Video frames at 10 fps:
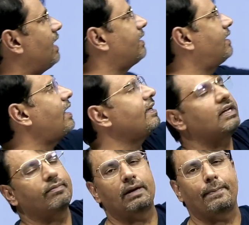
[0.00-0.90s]
whether this
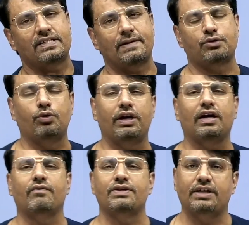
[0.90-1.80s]
series is absolutely
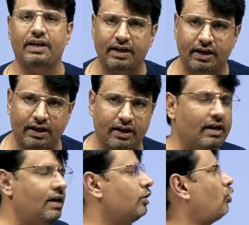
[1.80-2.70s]
convergent or not,
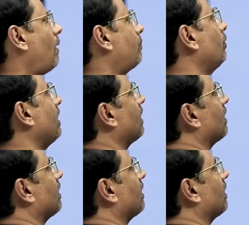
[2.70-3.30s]
then you have to